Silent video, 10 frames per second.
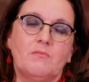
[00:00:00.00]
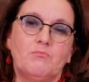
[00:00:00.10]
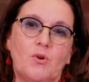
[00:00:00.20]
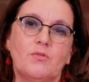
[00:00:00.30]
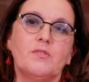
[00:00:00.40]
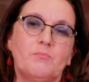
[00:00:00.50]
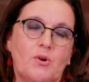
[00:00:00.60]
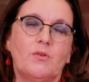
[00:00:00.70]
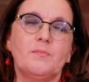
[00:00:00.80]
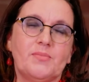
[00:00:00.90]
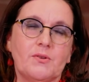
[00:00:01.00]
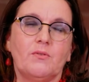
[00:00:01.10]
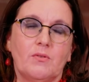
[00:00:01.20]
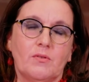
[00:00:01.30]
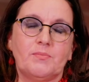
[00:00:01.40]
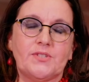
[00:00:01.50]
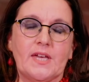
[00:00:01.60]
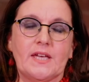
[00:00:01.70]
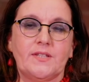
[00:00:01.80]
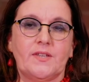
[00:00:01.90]
more and more absorbed
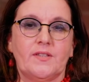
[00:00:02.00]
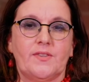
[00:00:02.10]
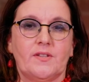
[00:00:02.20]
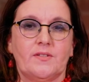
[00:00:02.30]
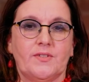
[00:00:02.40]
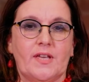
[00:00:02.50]
in the